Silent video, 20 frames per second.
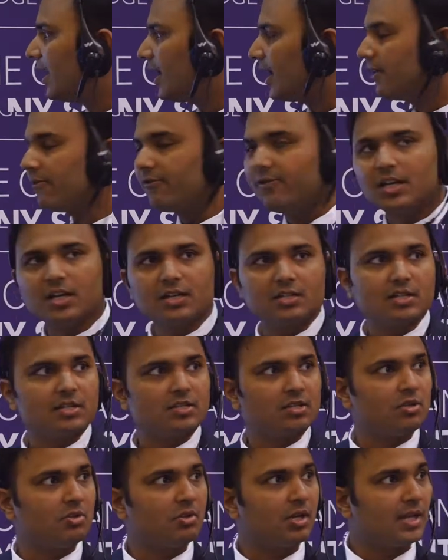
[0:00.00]
high
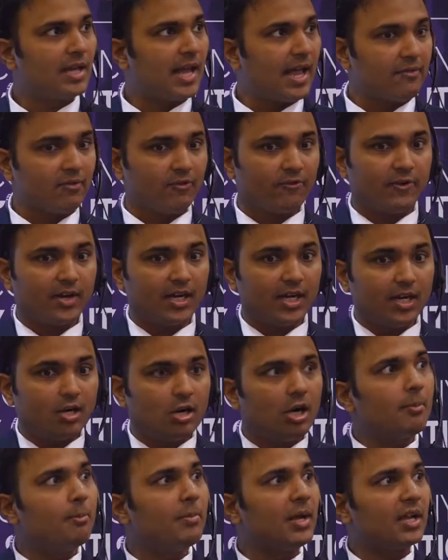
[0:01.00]
fluxes, so you can have a very
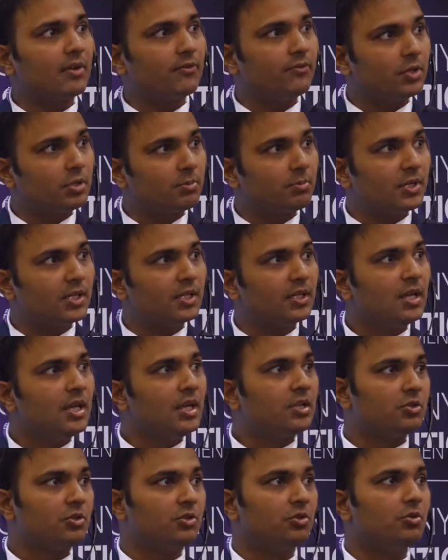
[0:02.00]
compact footprint
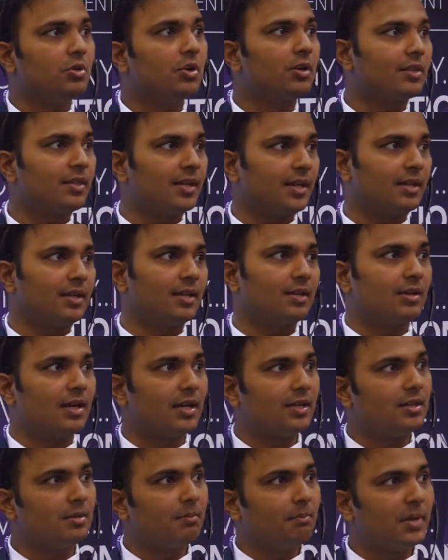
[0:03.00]
to do your thickening
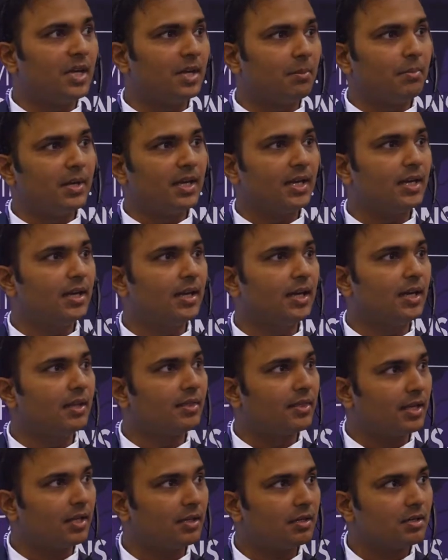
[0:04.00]
rather than big
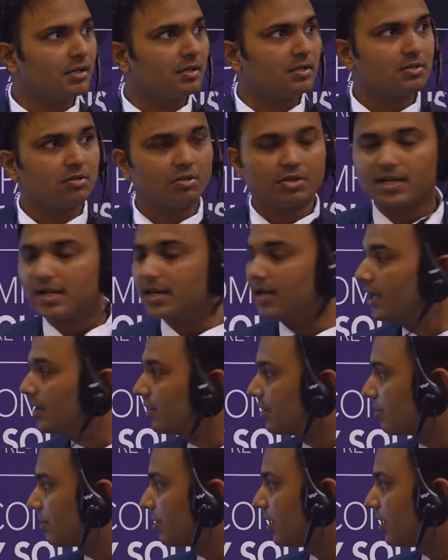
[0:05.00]
thickeners or any other